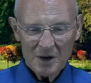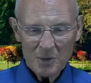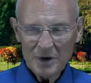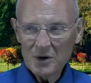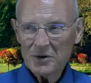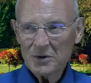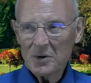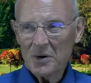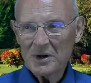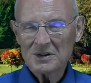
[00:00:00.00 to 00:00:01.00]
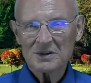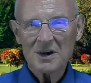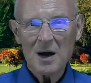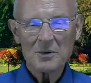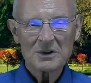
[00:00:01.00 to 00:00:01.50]
when Luther wrote his
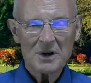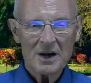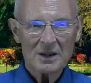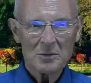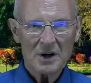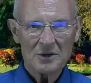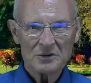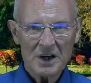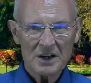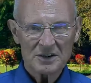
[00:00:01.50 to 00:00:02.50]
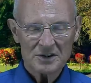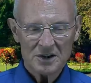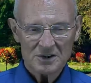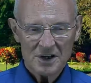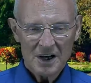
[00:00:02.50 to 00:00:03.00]
commentary on the book of
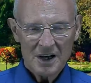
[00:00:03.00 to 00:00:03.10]
Genesis,